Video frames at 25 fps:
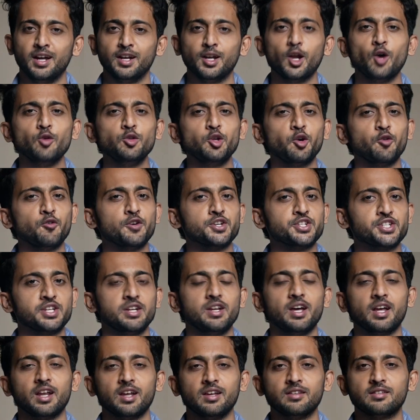Now the
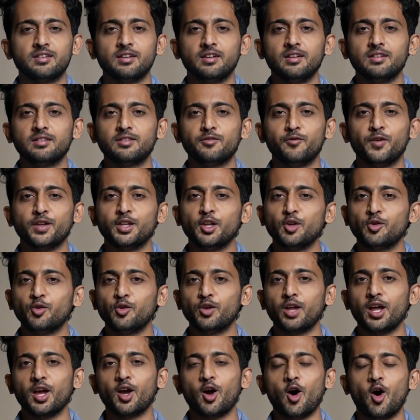question arises whether to
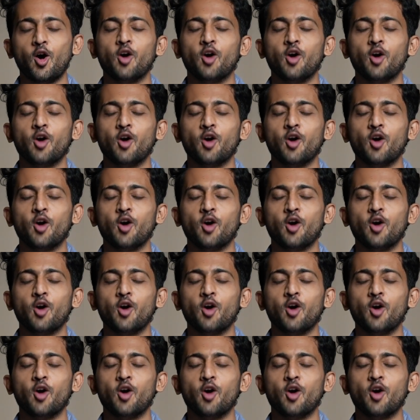take